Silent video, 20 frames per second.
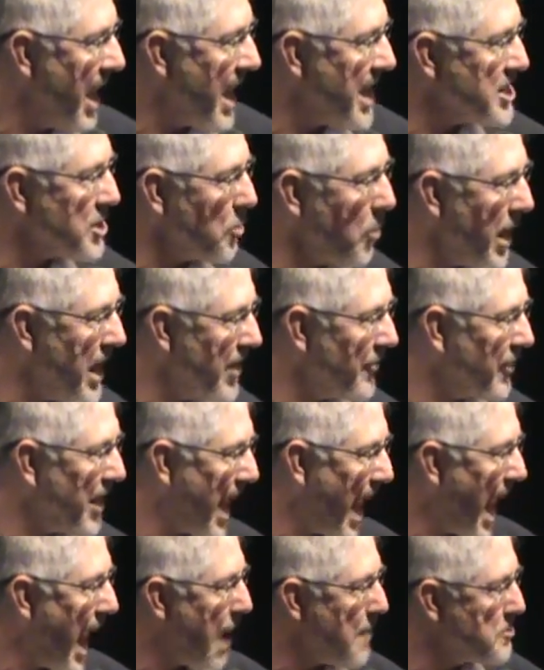as a way of
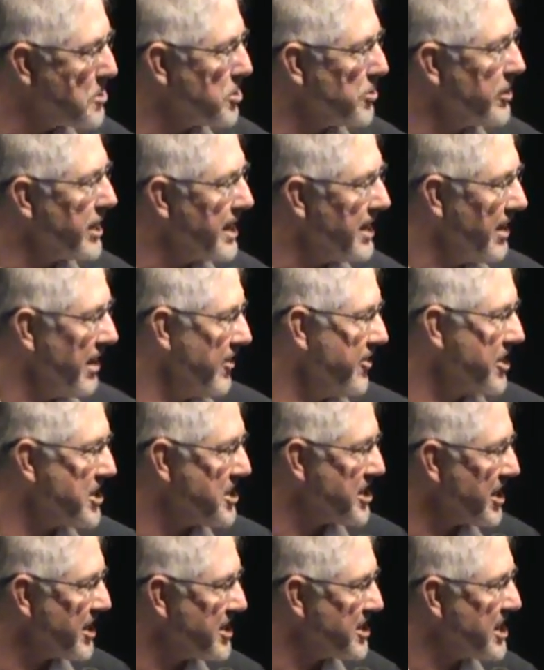capturing the
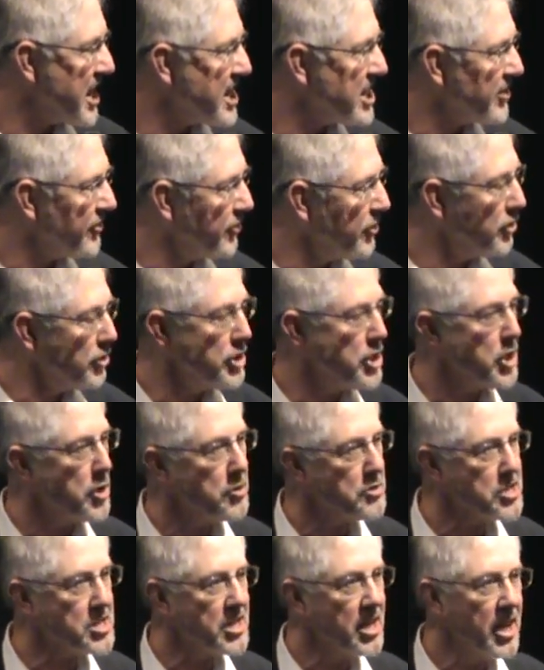successful
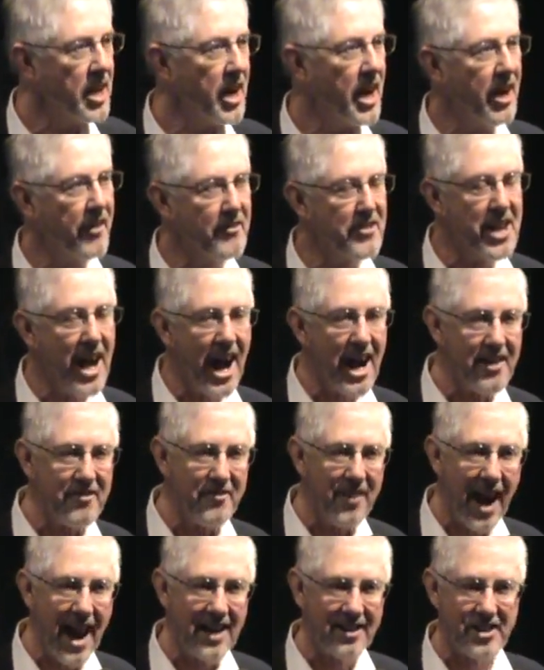use of
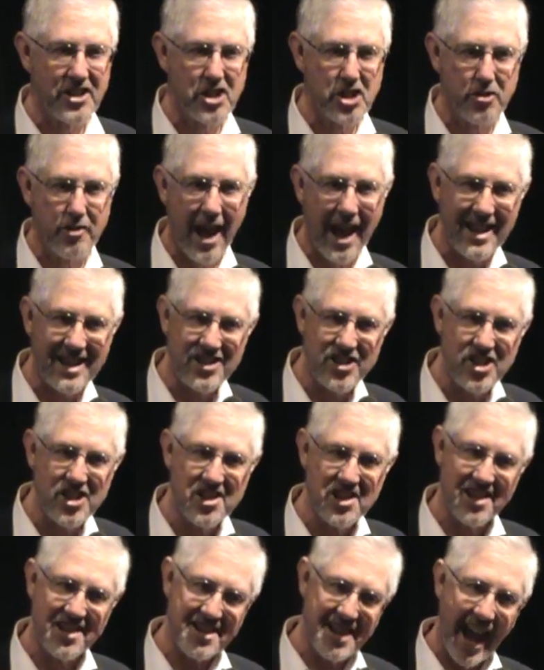nonviolent
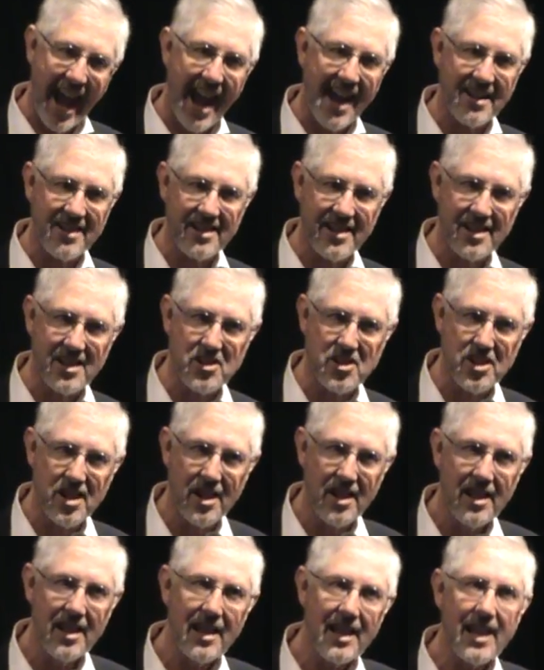strategies and
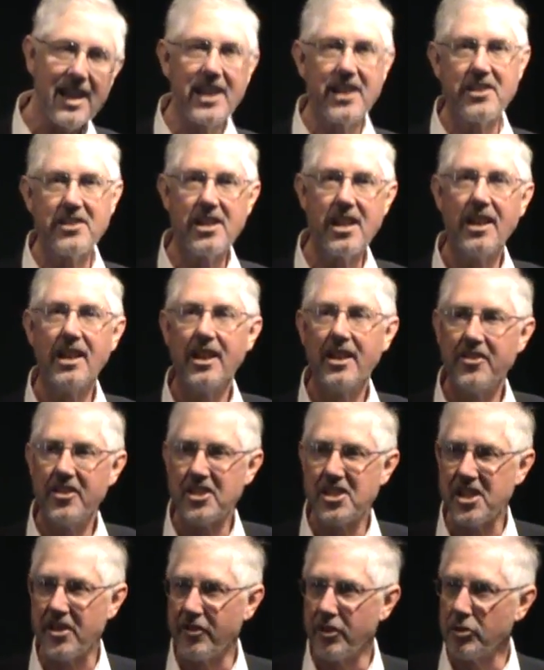tactics in the
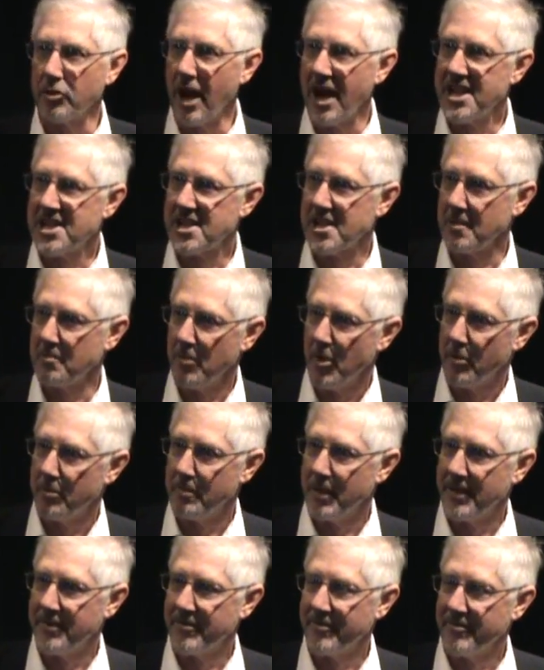civil rights
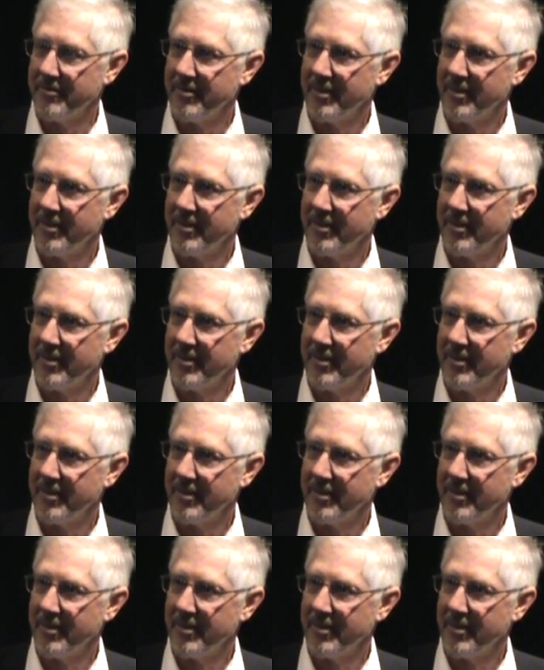movement.